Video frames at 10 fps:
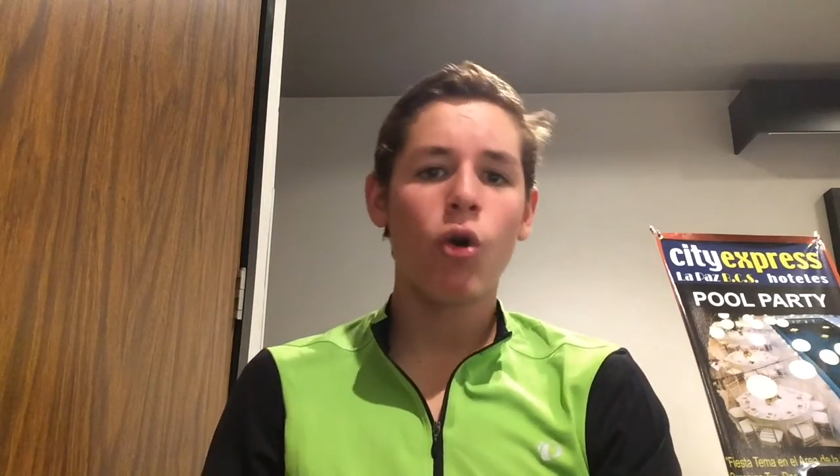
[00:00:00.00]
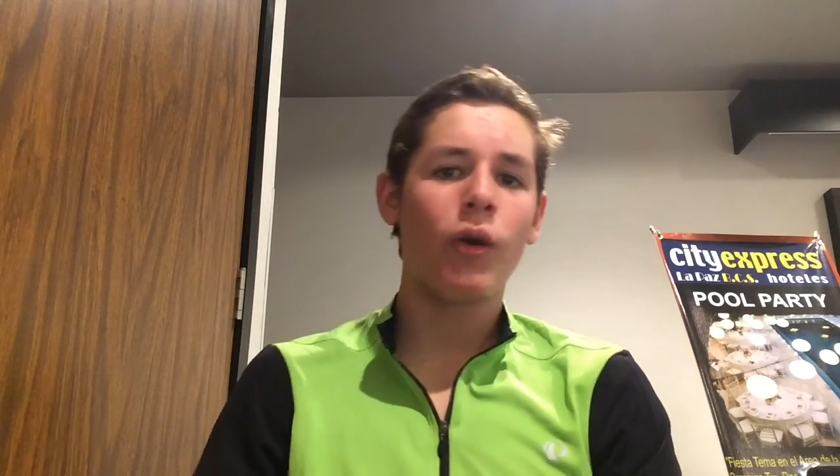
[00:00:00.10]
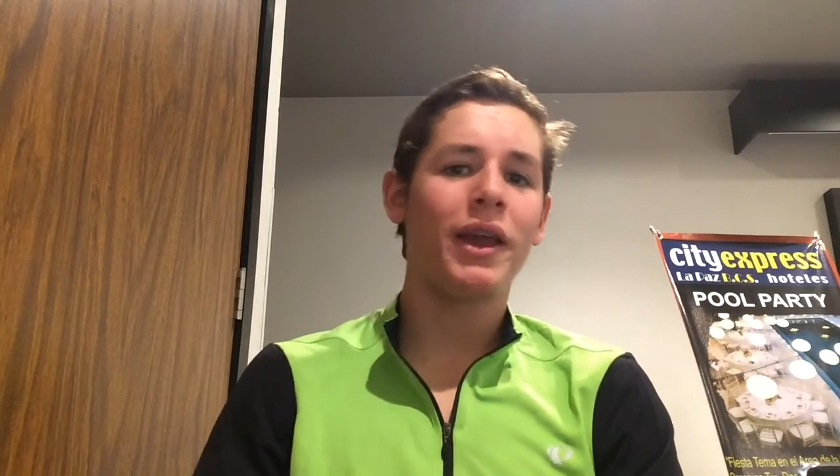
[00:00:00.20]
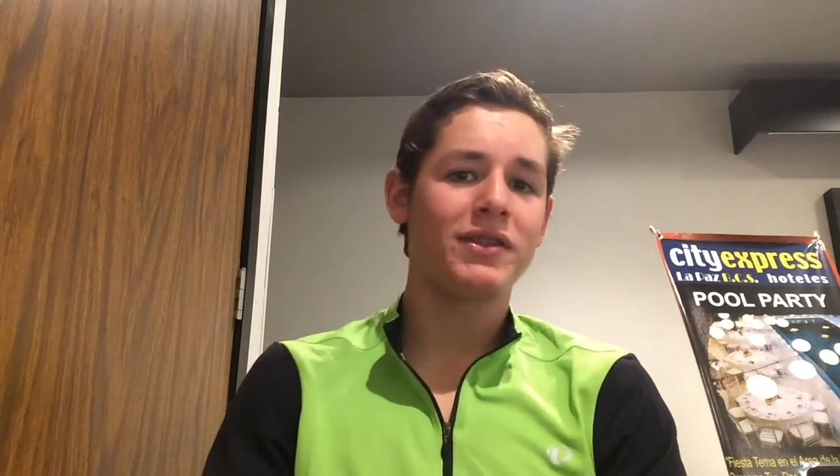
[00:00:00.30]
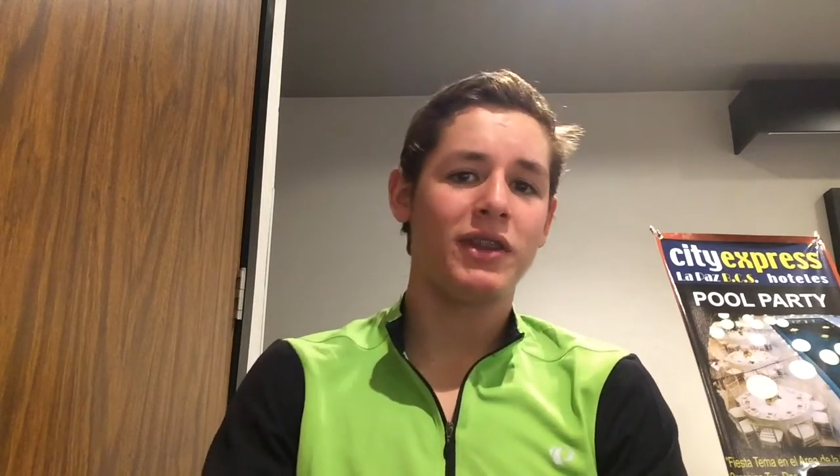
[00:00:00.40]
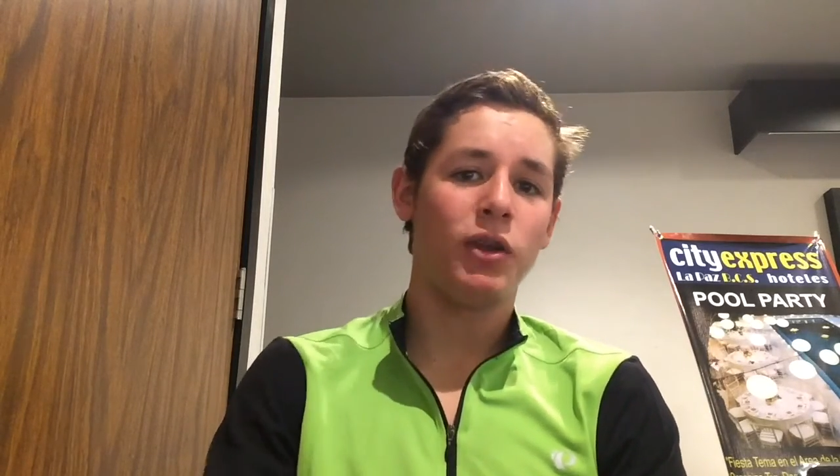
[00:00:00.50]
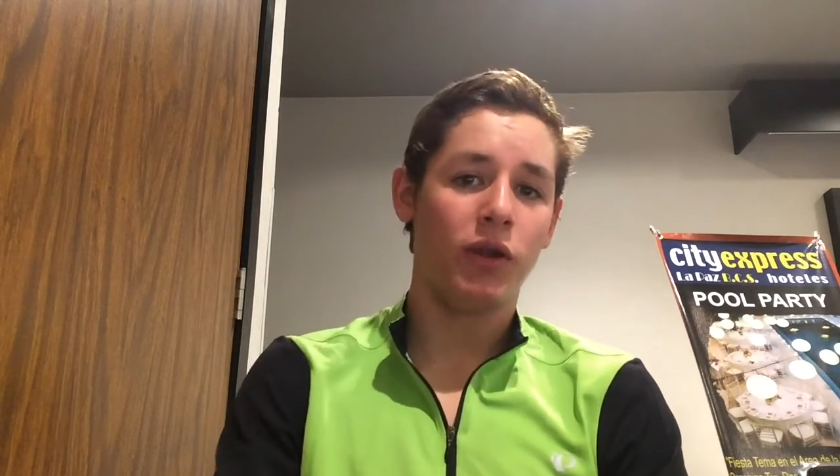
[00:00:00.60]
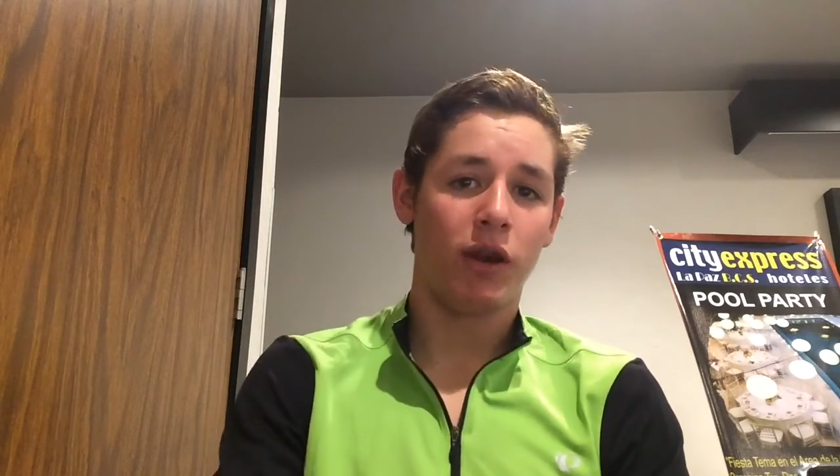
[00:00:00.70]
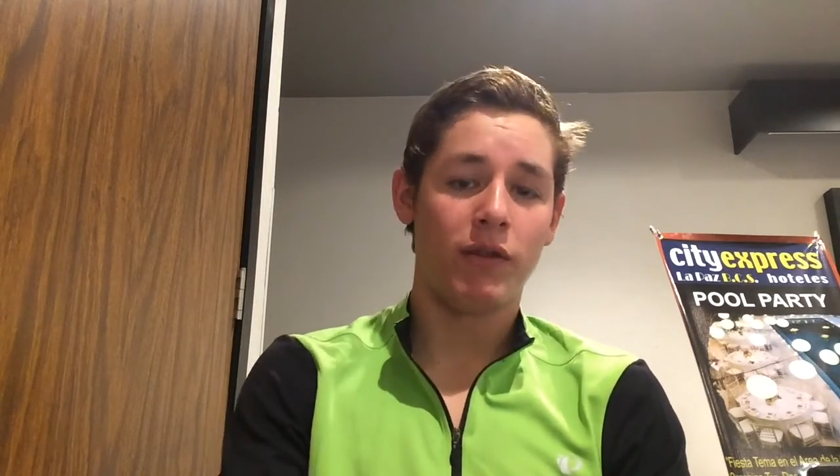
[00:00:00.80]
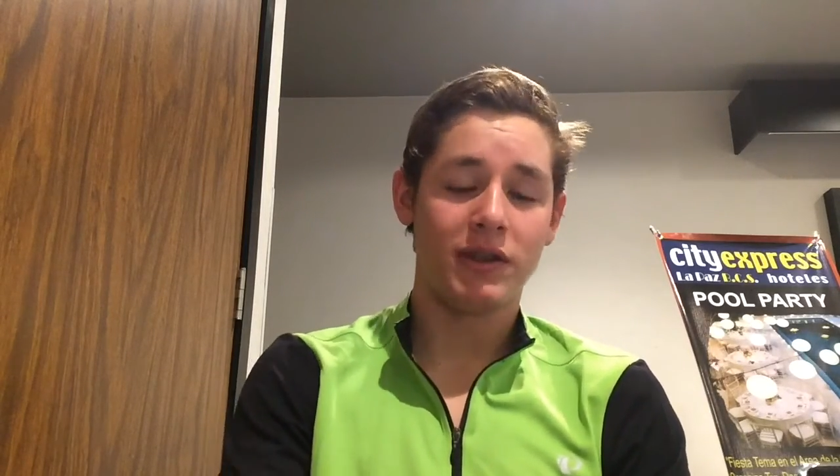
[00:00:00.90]
or against the
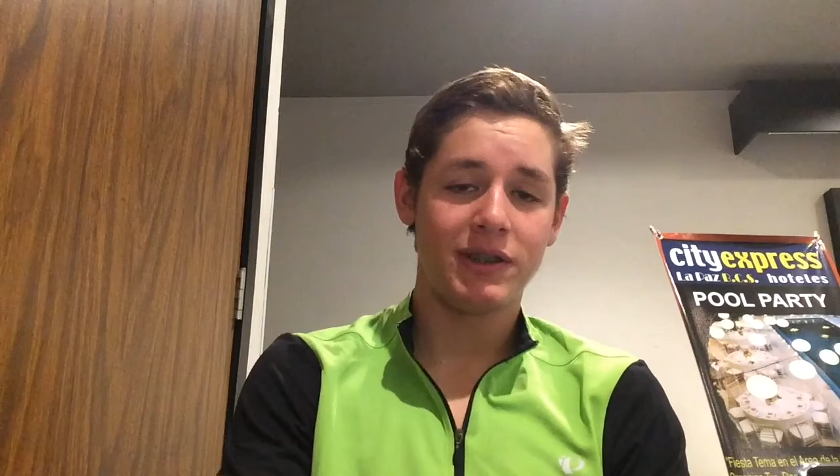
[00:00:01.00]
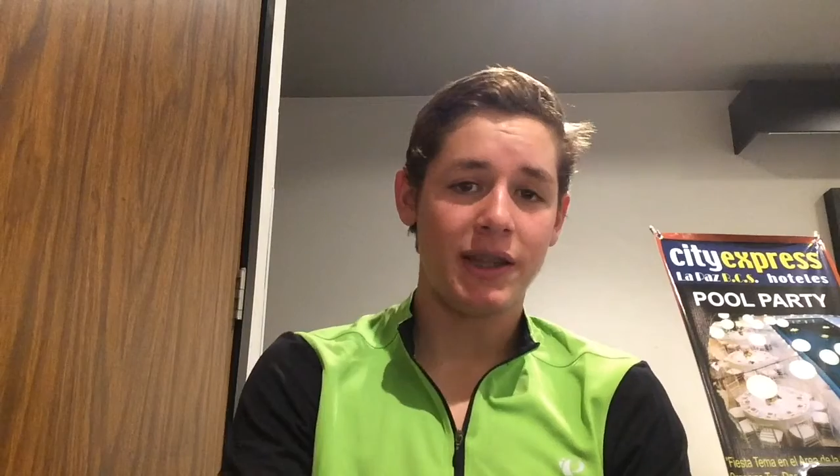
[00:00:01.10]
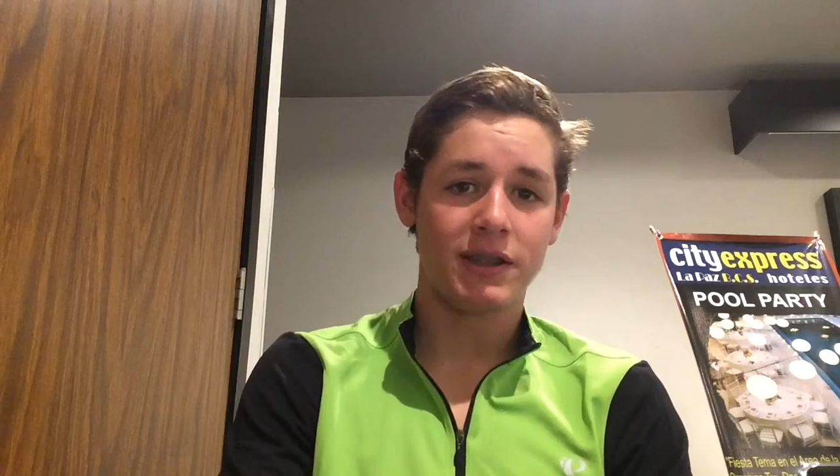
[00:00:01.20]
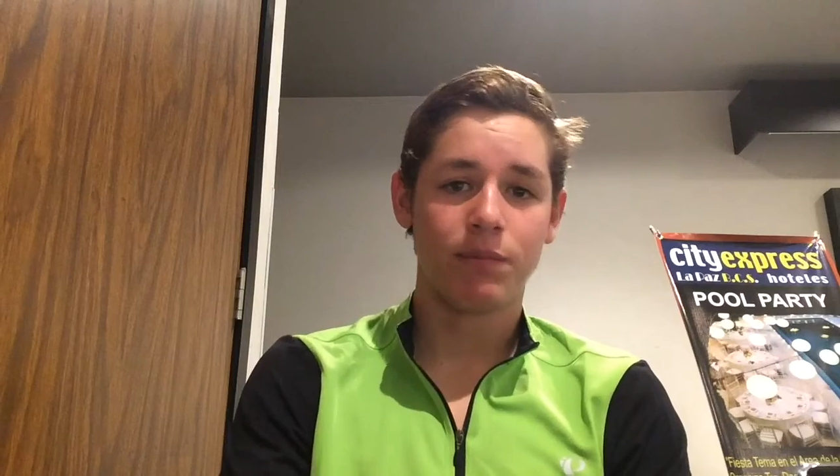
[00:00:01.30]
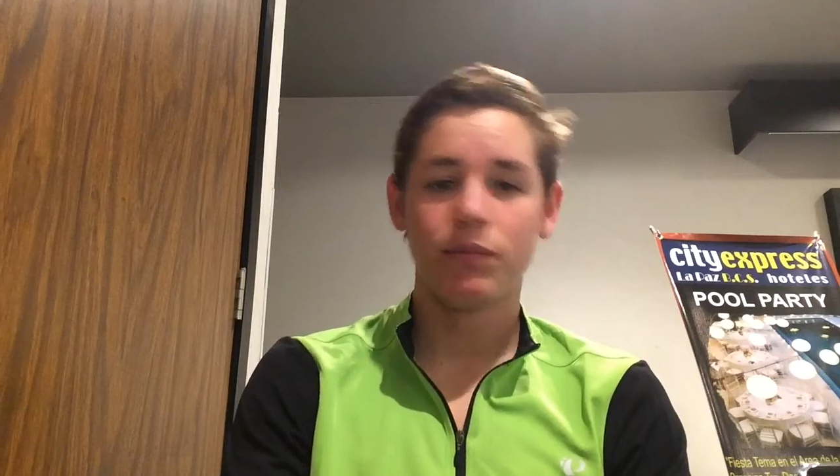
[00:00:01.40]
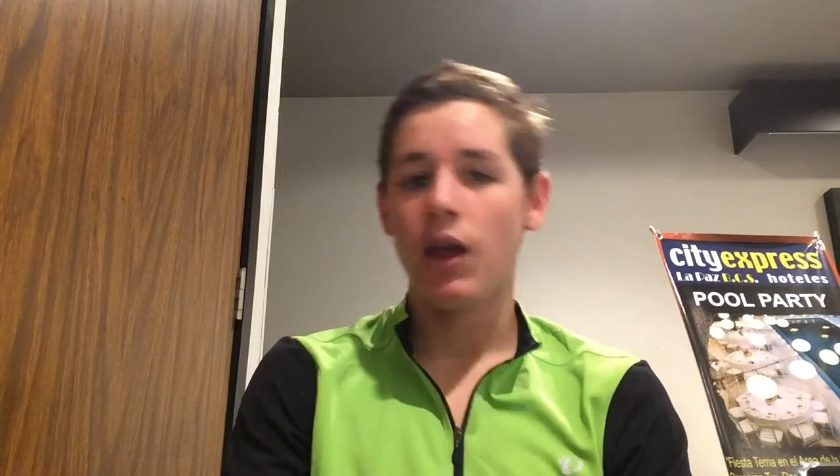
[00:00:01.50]
Union of the States.